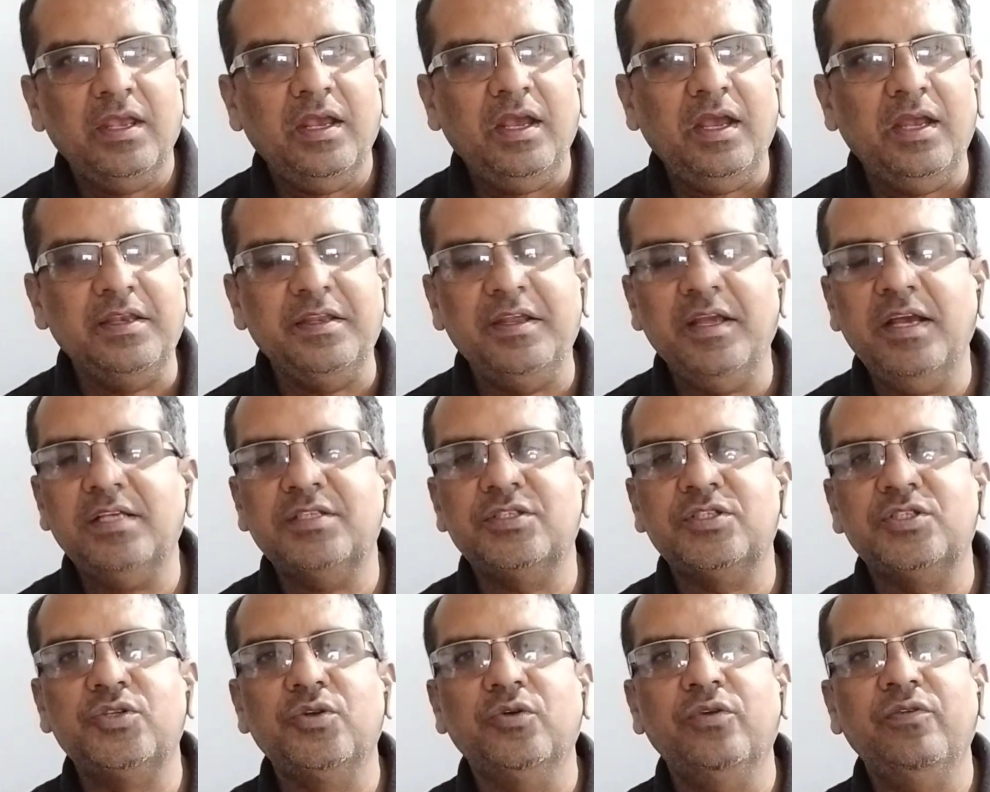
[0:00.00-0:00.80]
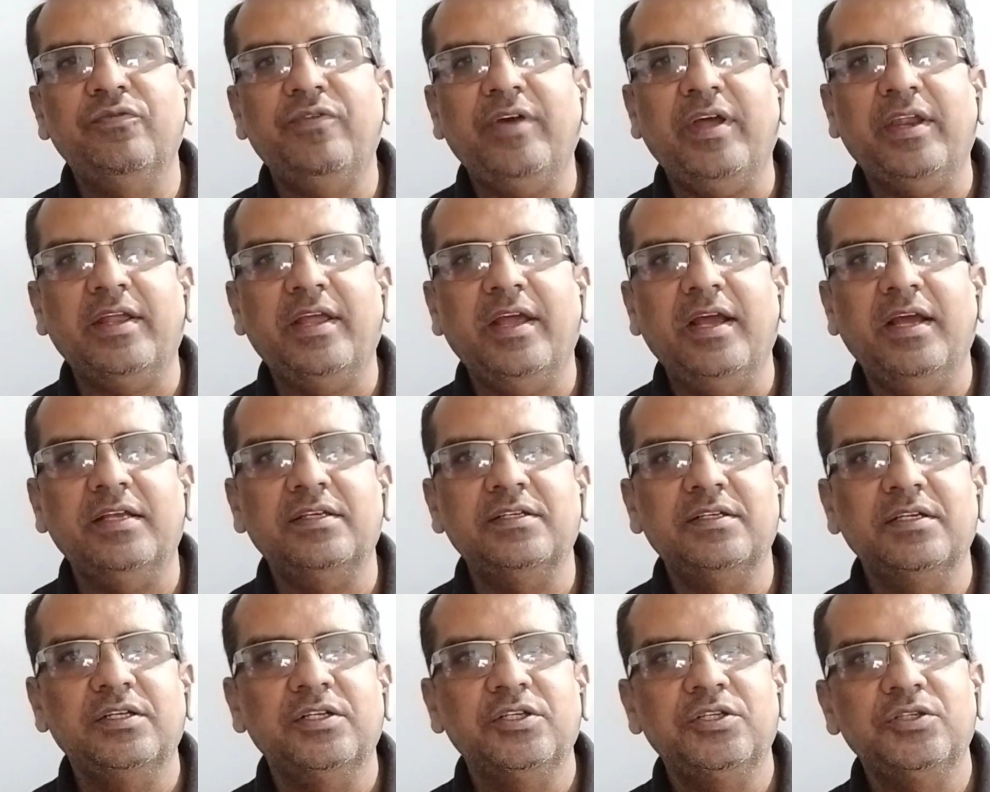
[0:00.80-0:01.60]
and yes, don't
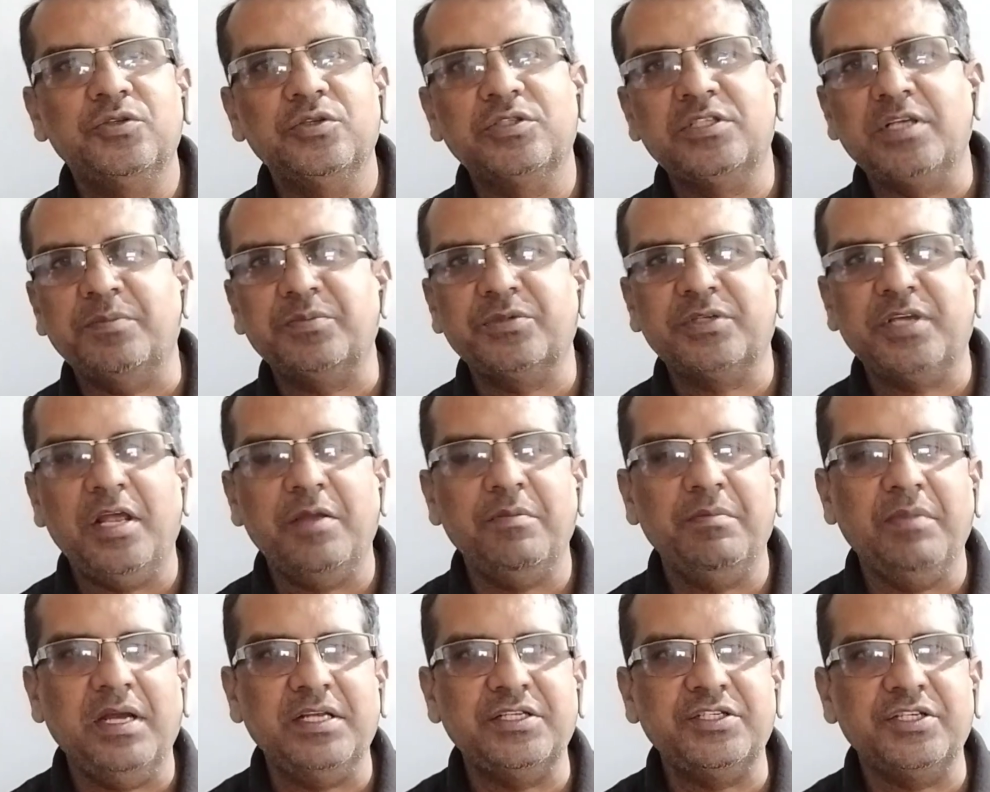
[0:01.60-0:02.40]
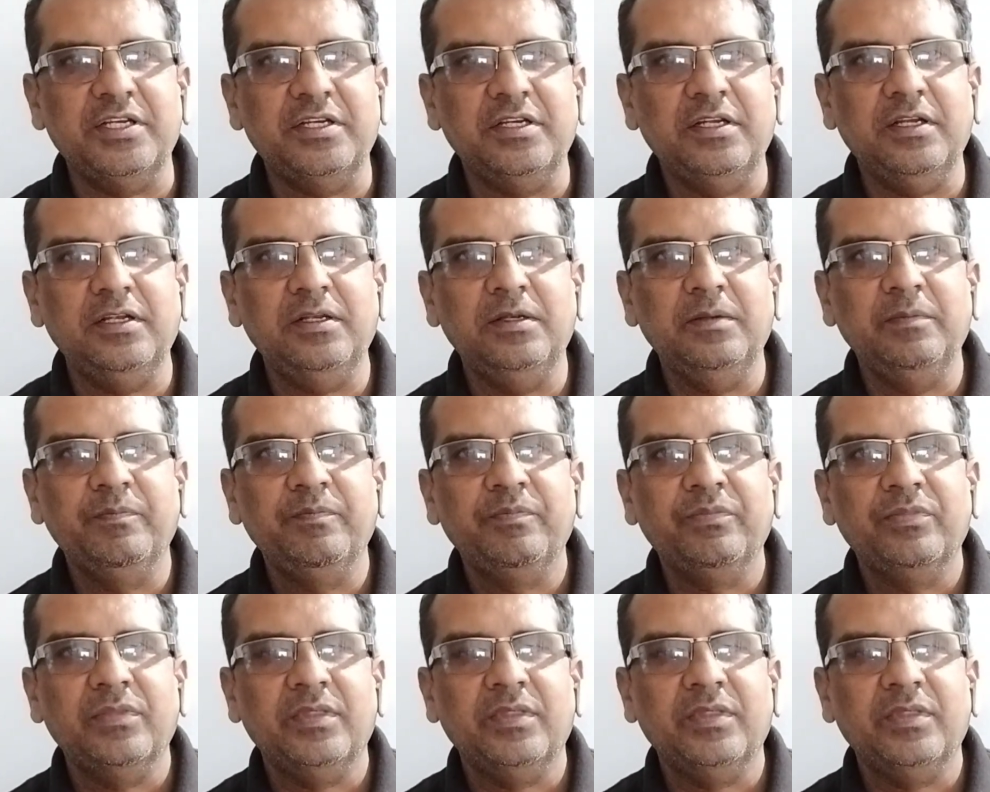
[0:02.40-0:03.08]
forget to subscribe my channel,